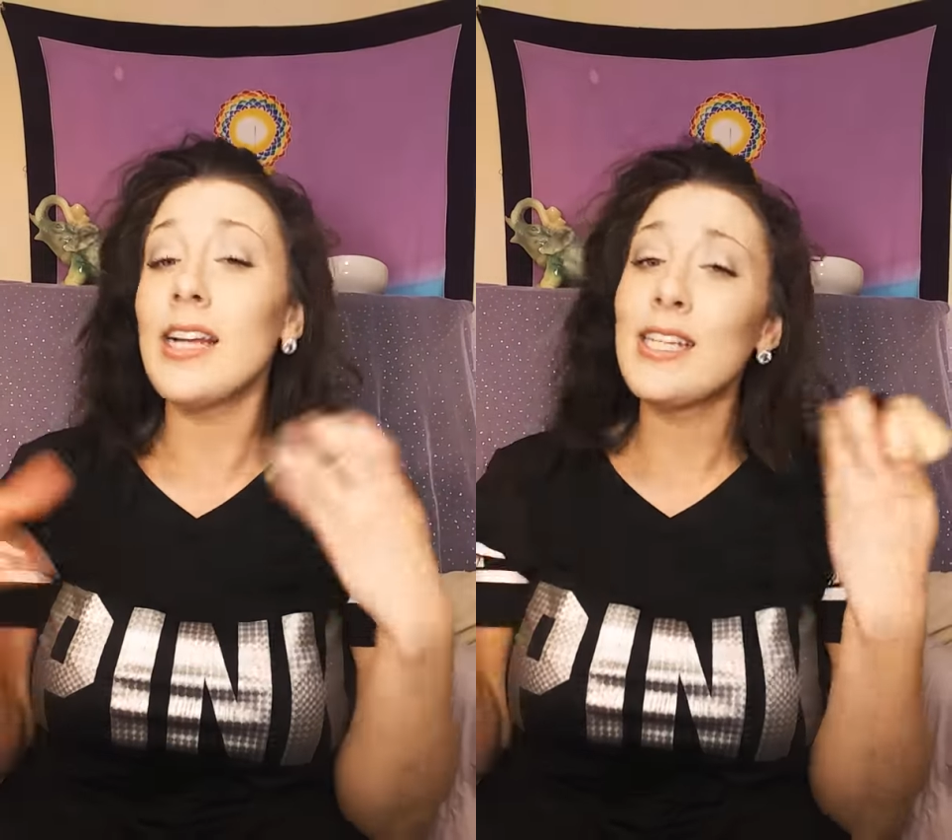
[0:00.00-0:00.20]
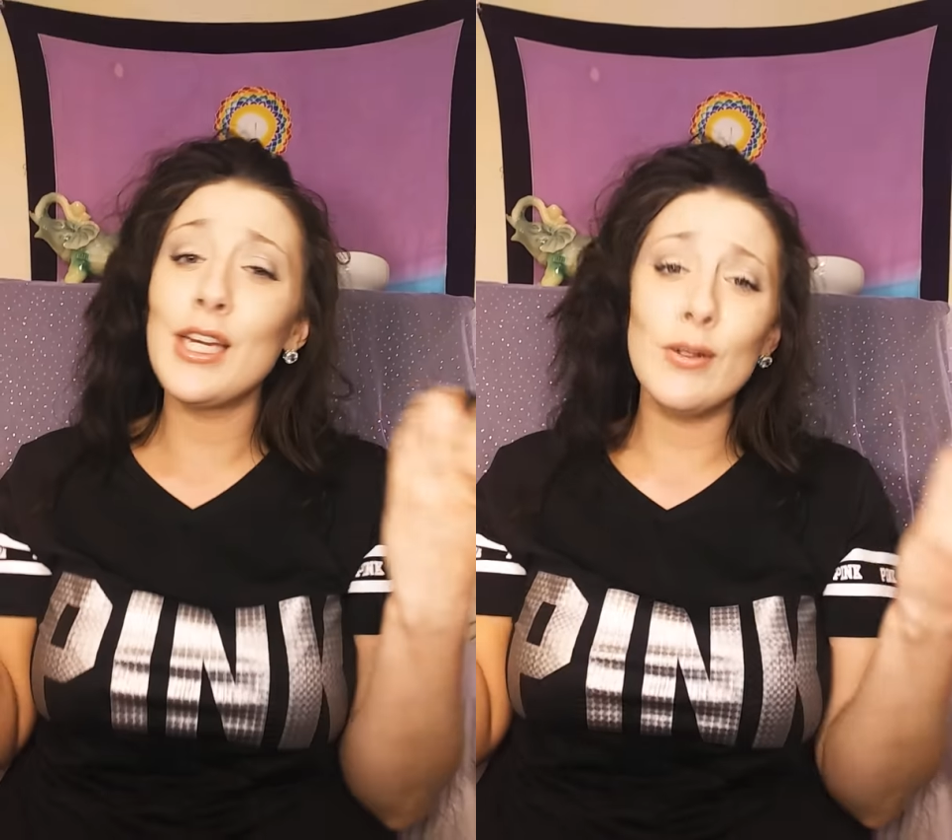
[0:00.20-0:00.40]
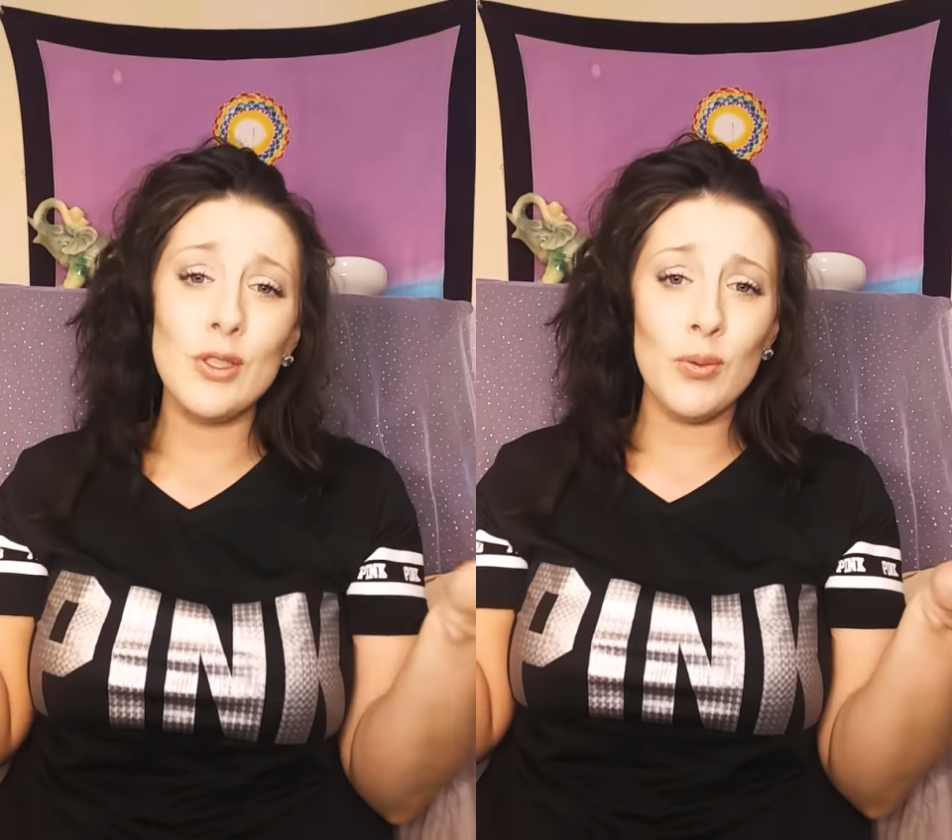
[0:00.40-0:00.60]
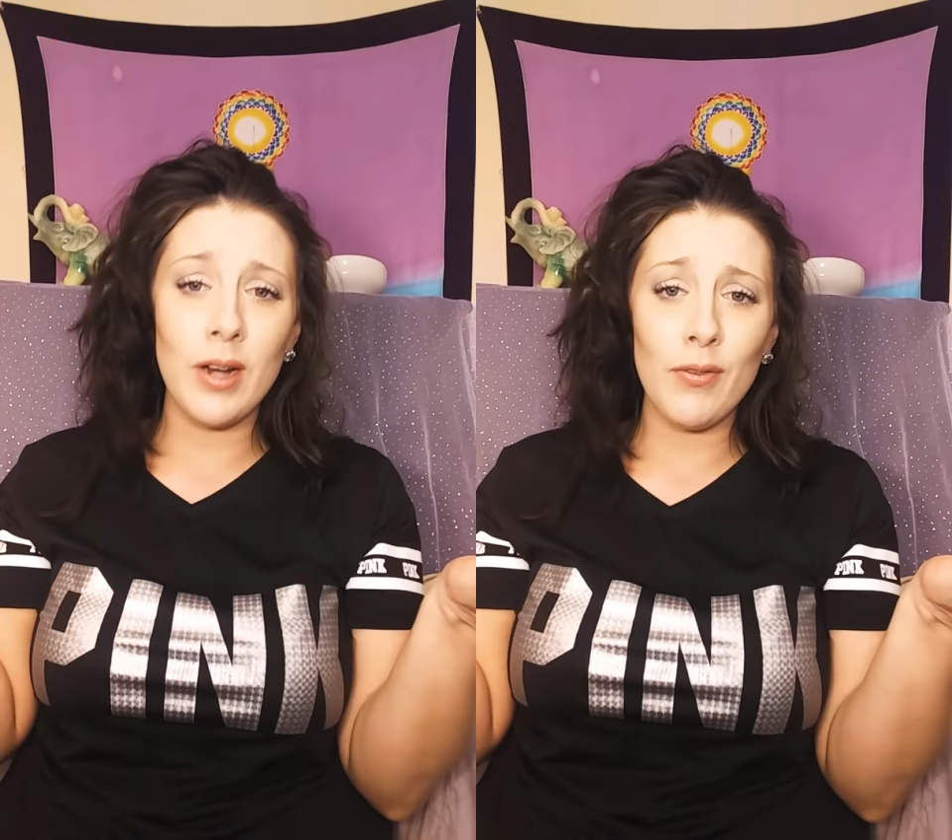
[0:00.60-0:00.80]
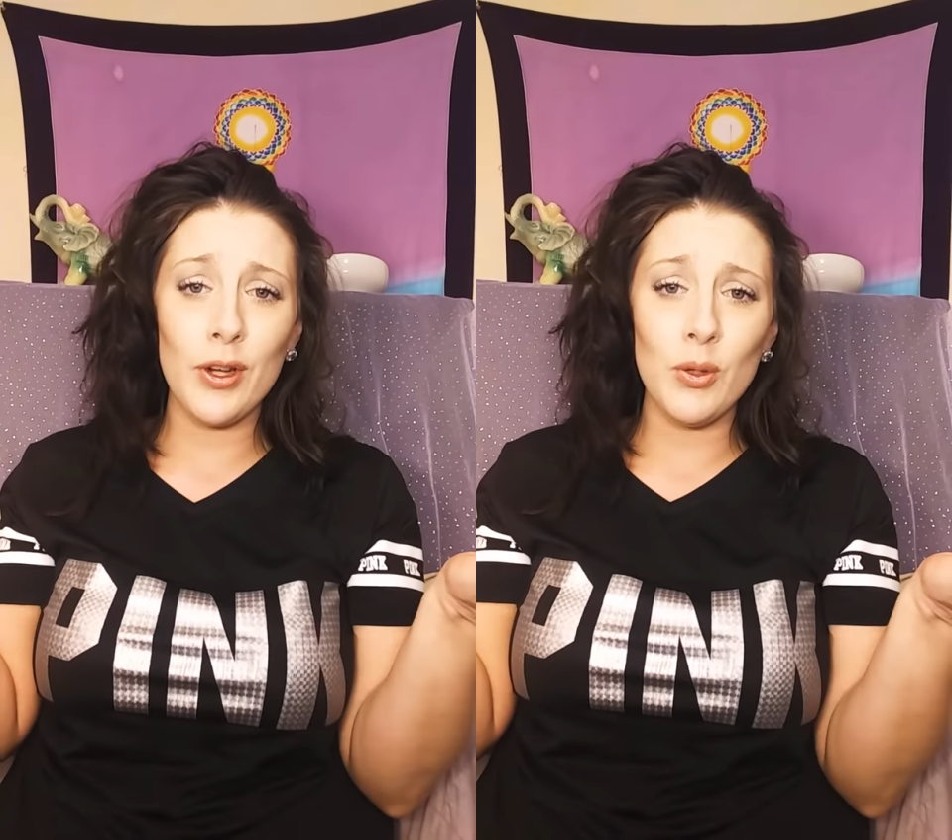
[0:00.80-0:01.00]
I say you do
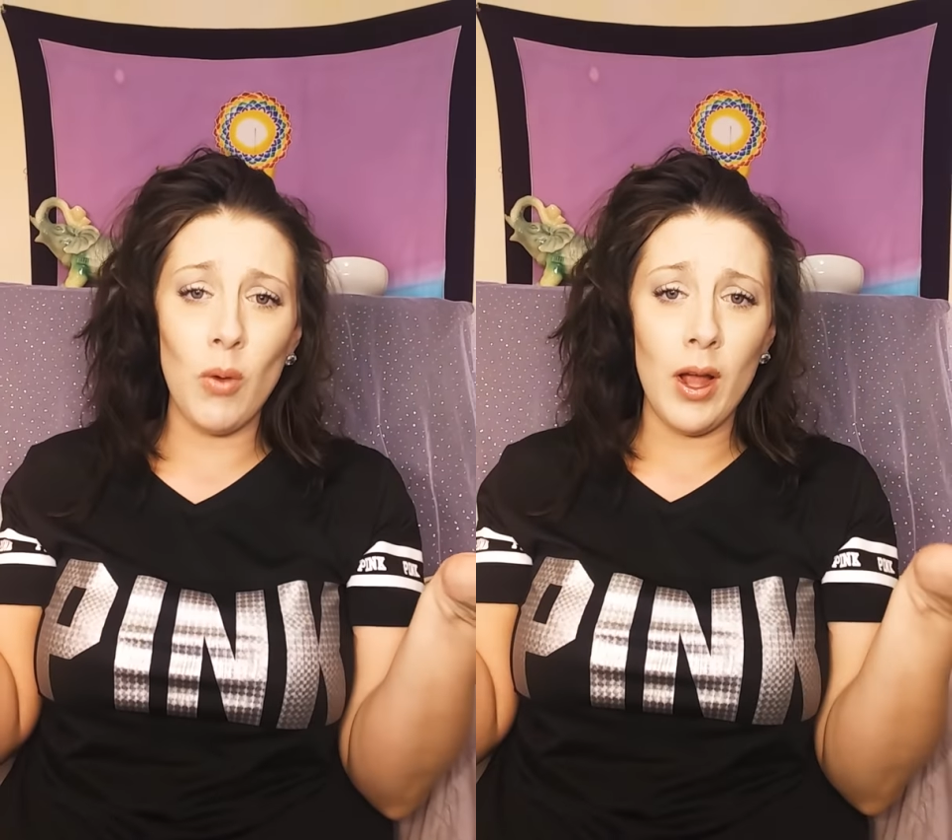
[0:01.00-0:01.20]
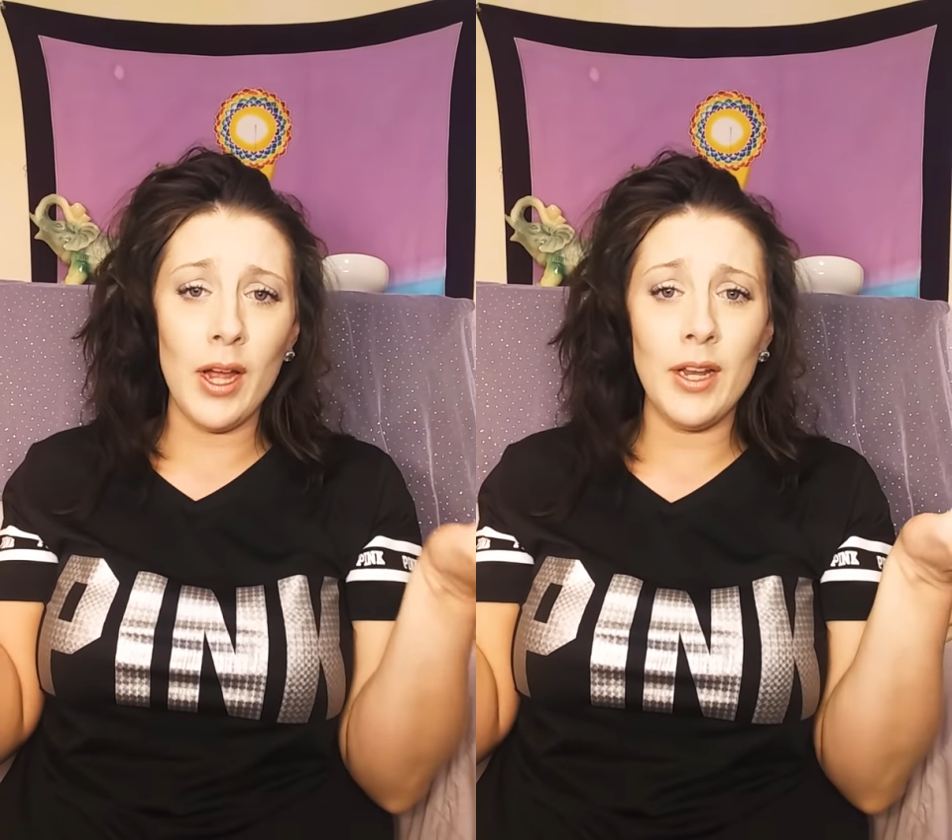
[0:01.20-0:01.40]
whatever you want,